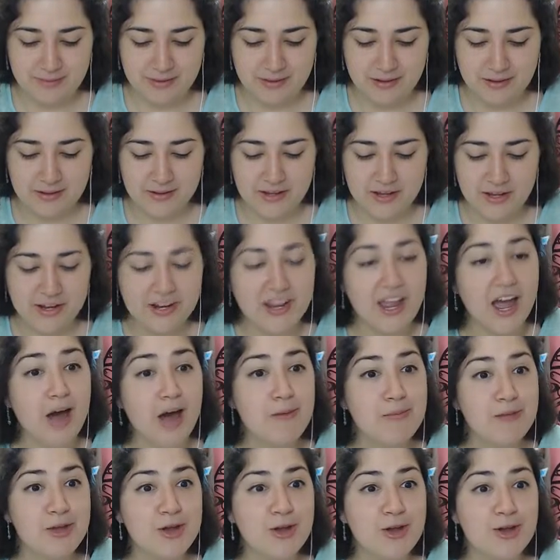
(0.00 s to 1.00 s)
Look
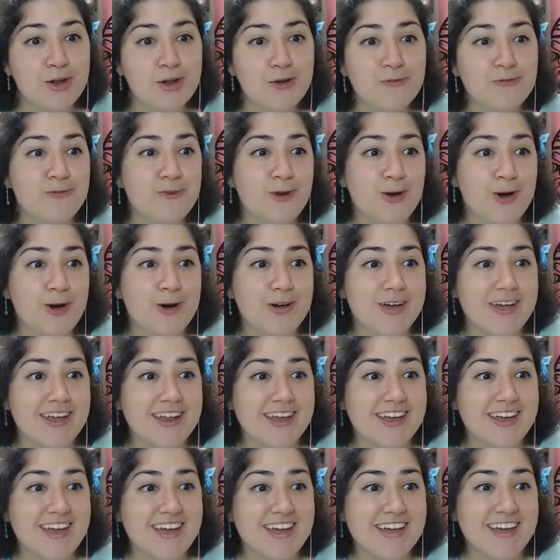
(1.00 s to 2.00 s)
how beautiful it
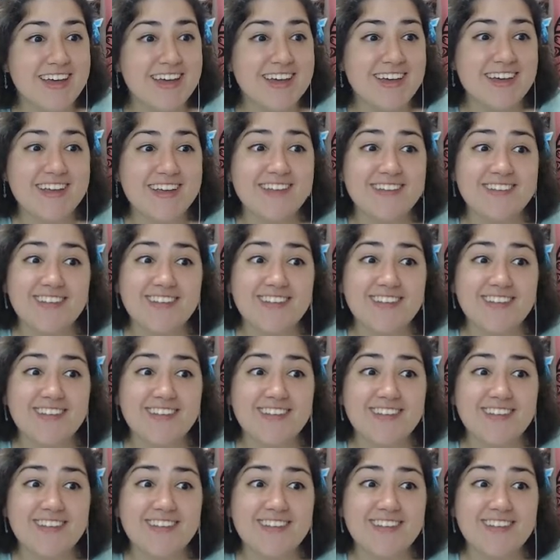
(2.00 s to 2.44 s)
is!